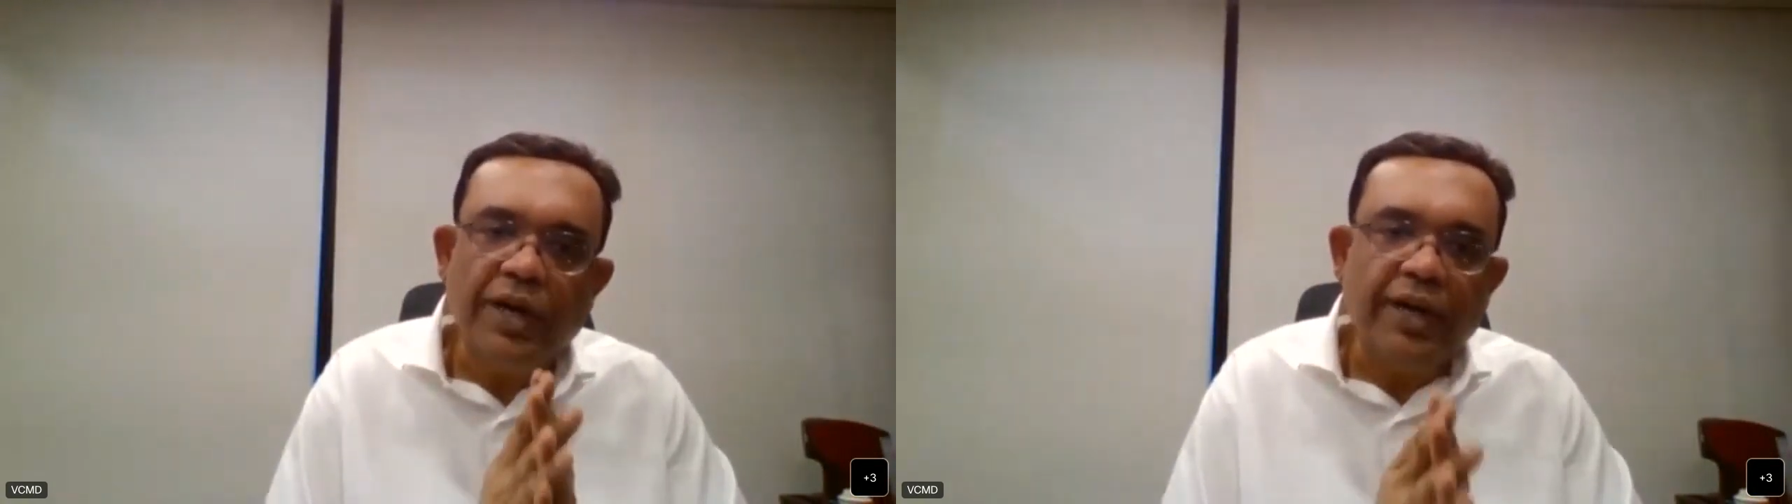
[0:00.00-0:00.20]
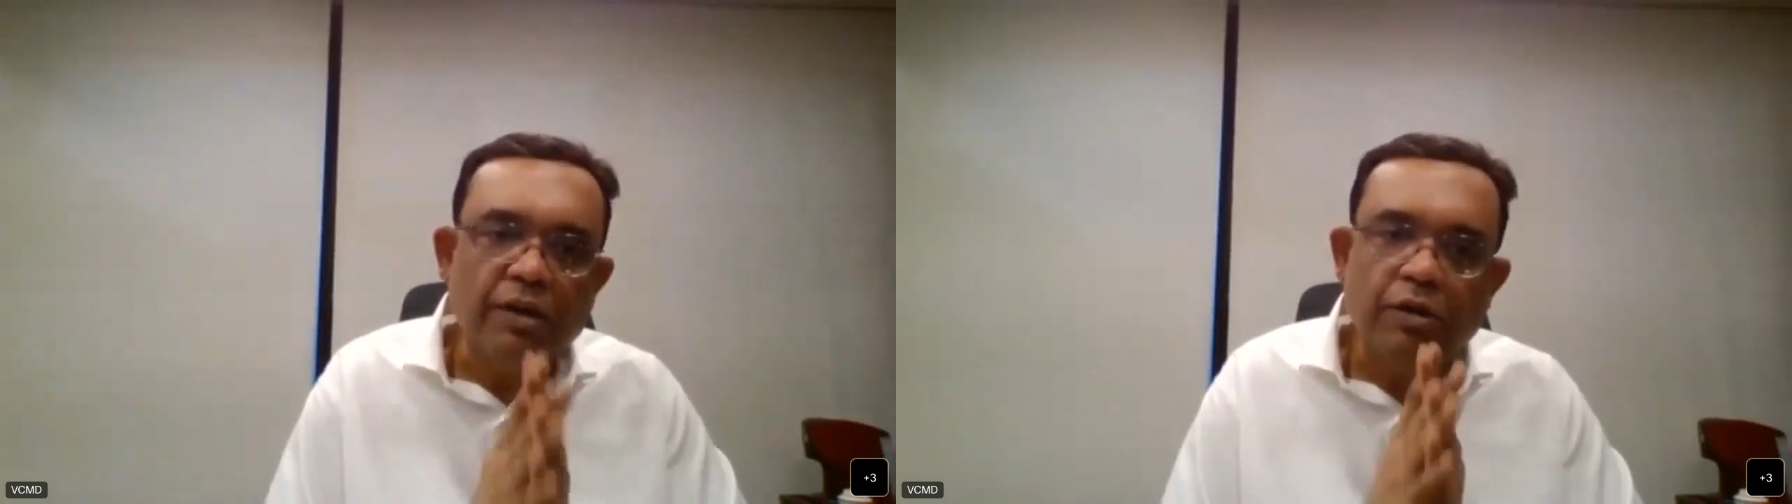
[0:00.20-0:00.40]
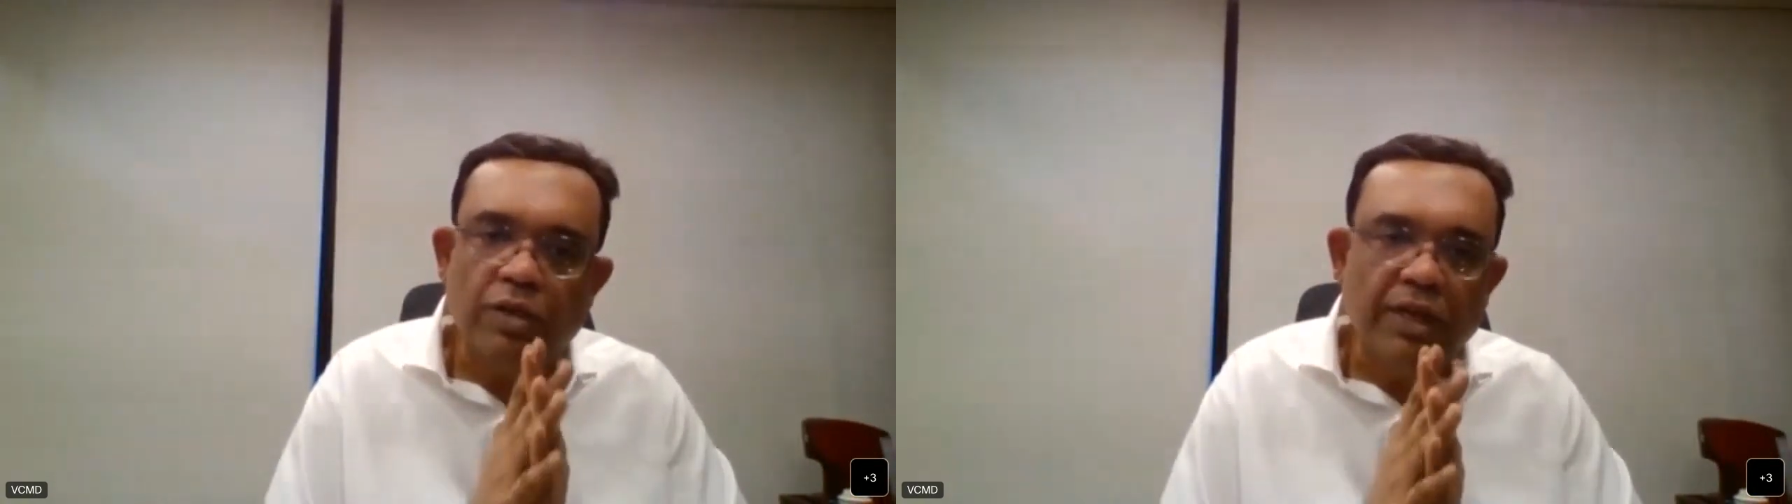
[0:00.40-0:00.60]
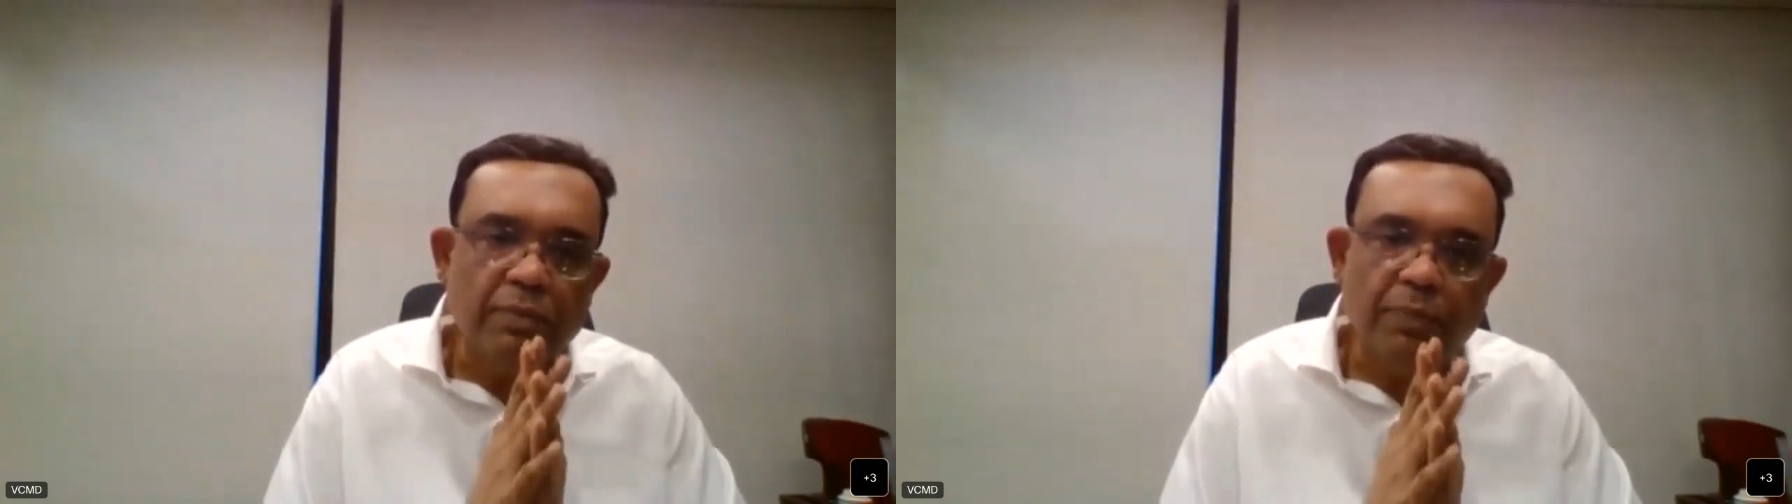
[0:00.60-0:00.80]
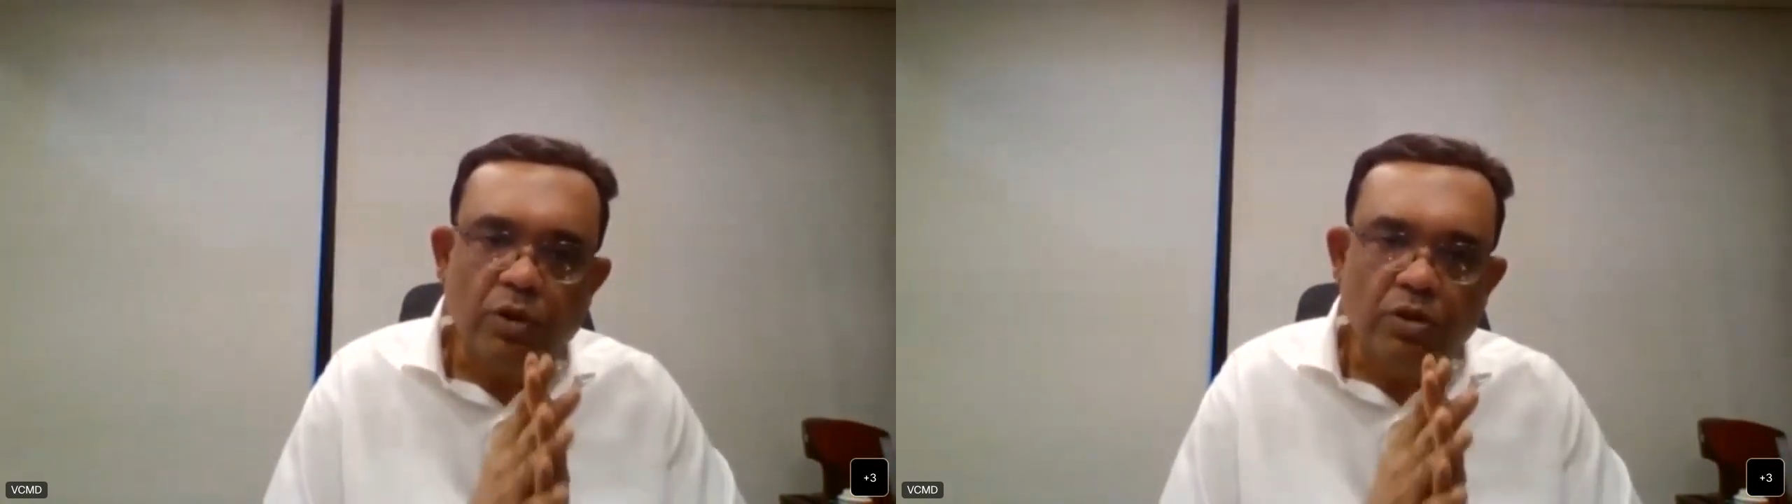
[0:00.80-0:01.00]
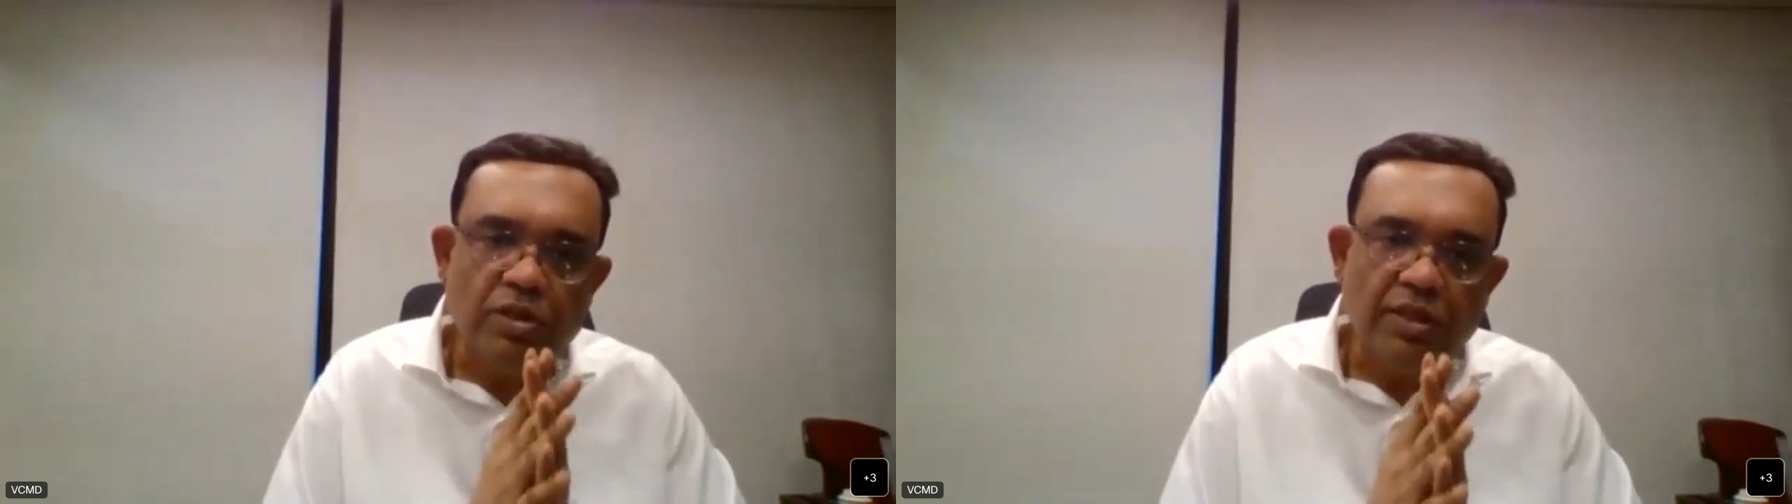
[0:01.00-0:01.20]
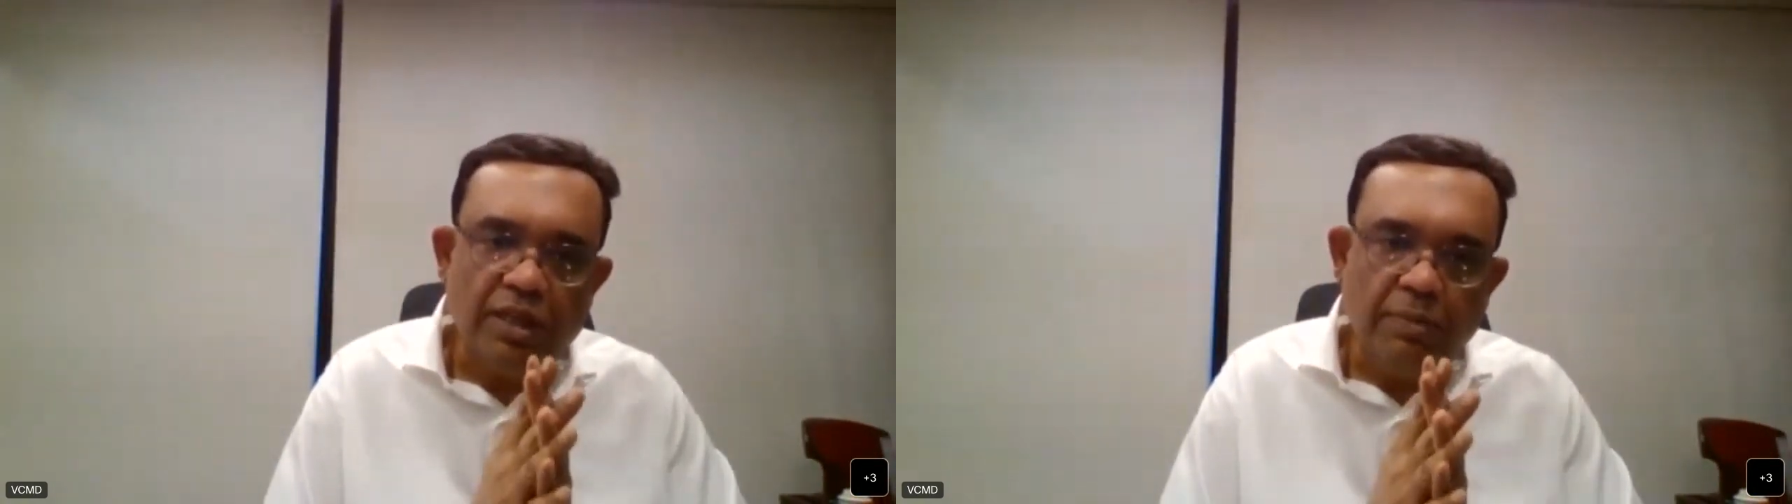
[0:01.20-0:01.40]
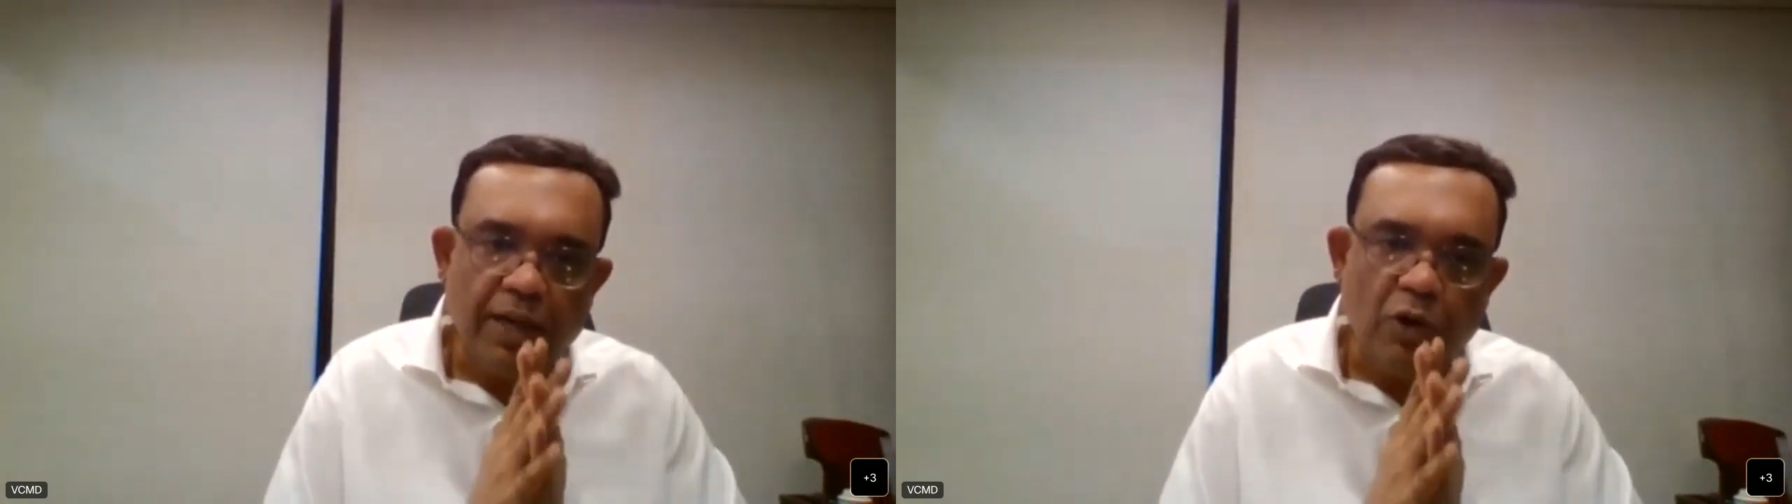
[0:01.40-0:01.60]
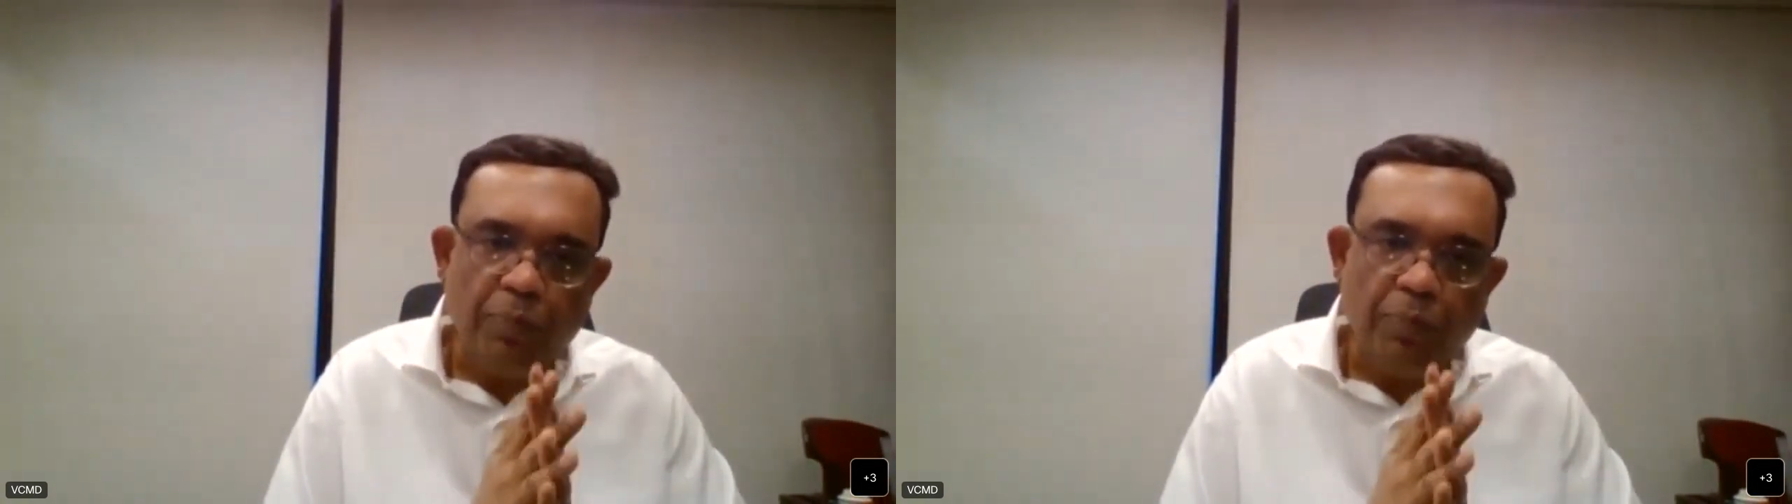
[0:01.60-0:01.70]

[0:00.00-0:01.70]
cater to that opportunity.